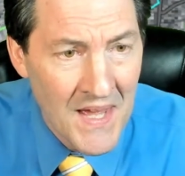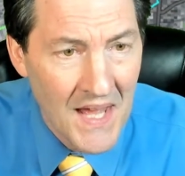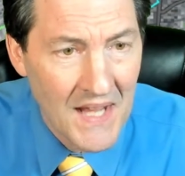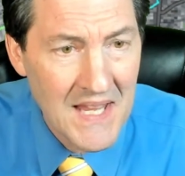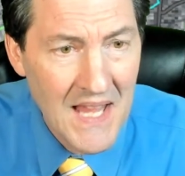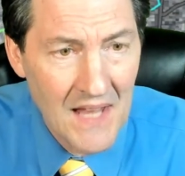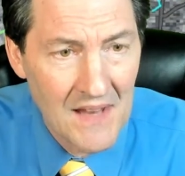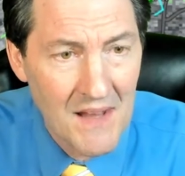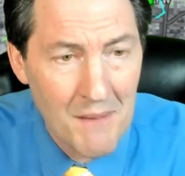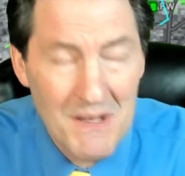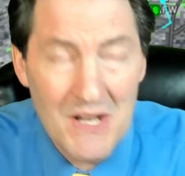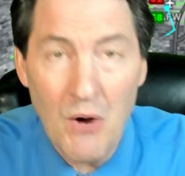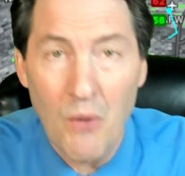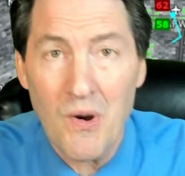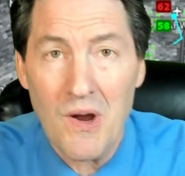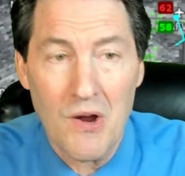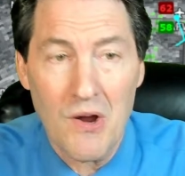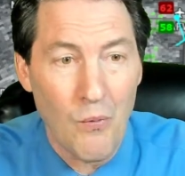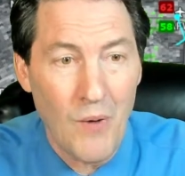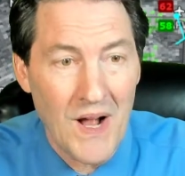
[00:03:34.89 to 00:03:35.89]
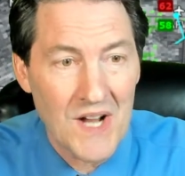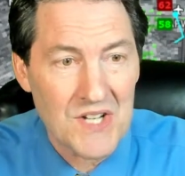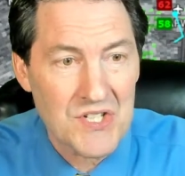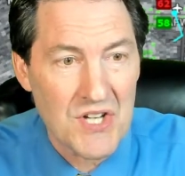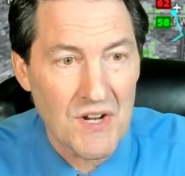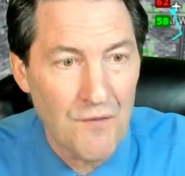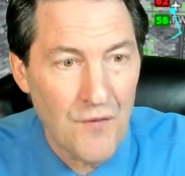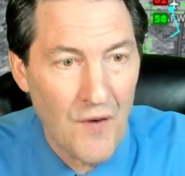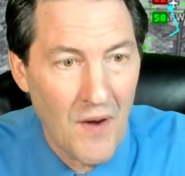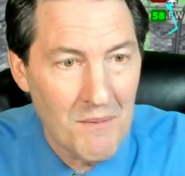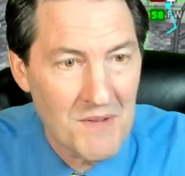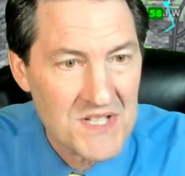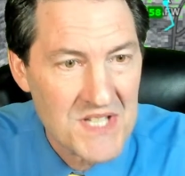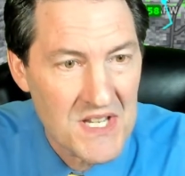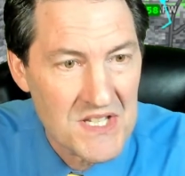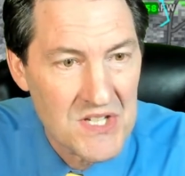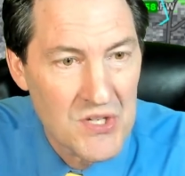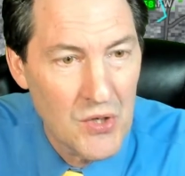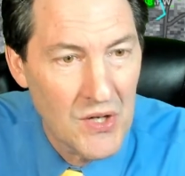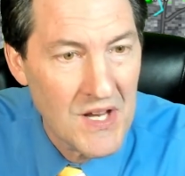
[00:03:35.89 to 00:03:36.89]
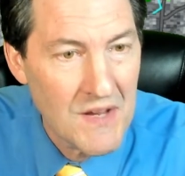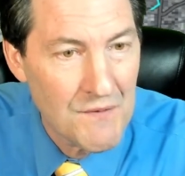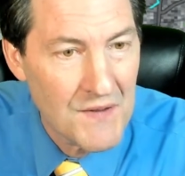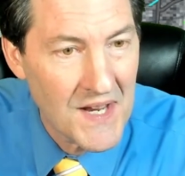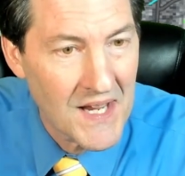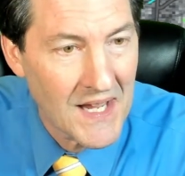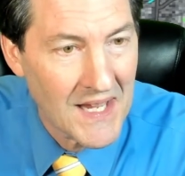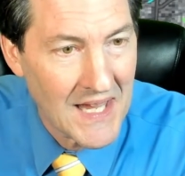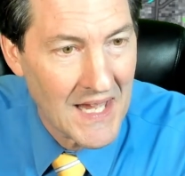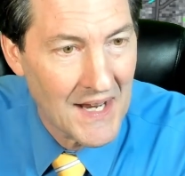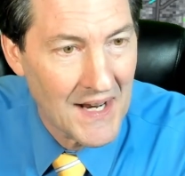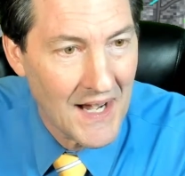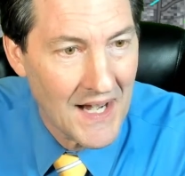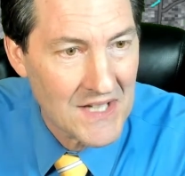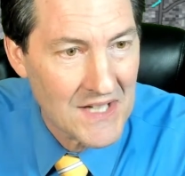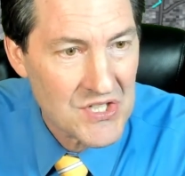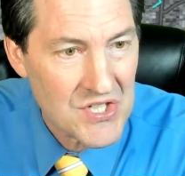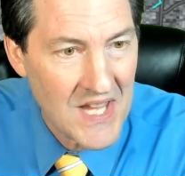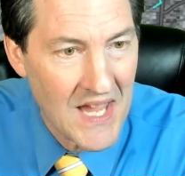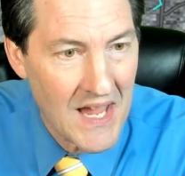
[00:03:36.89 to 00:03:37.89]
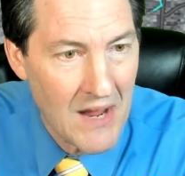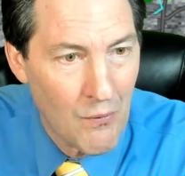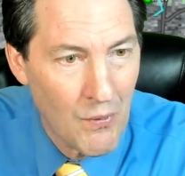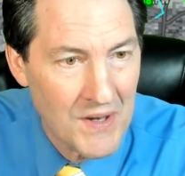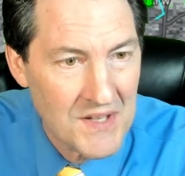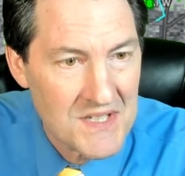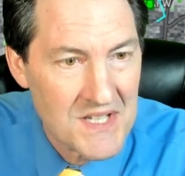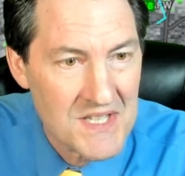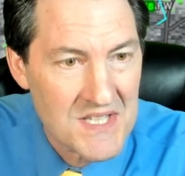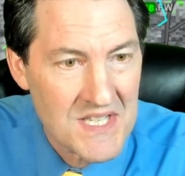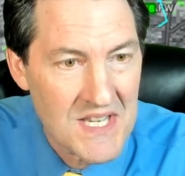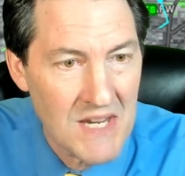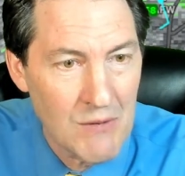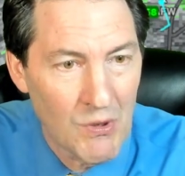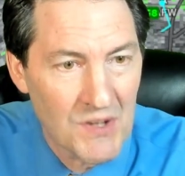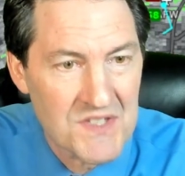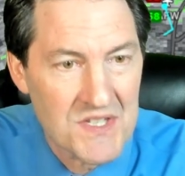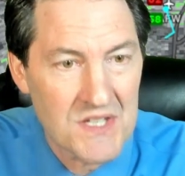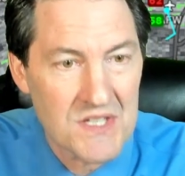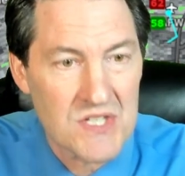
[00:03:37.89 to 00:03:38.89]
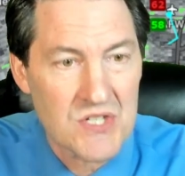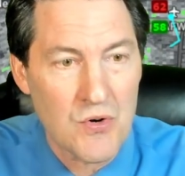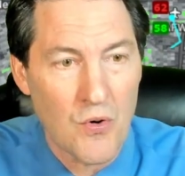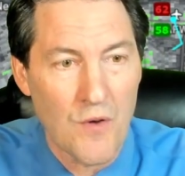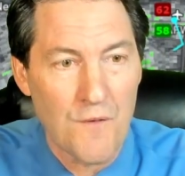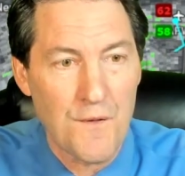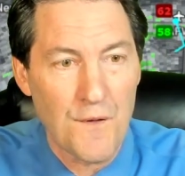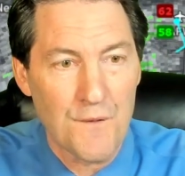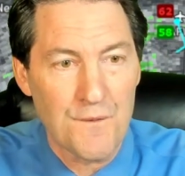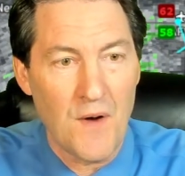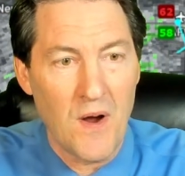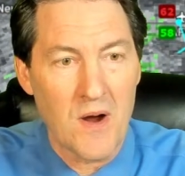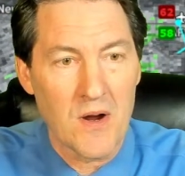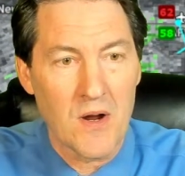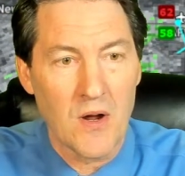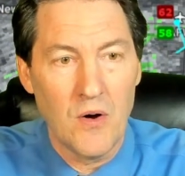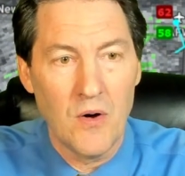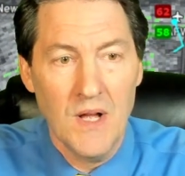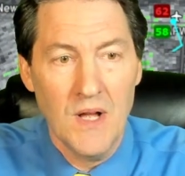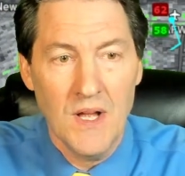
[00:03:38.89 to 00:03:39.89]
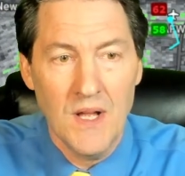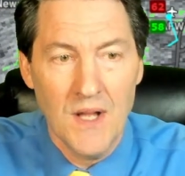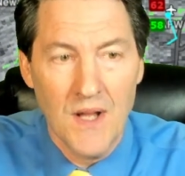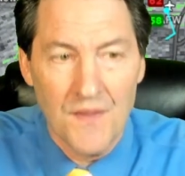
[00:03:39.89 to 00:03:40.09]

Again, let me know where you're watching from. It says, good evening again, Hutch. Can't wait to see what's in store for Fargo.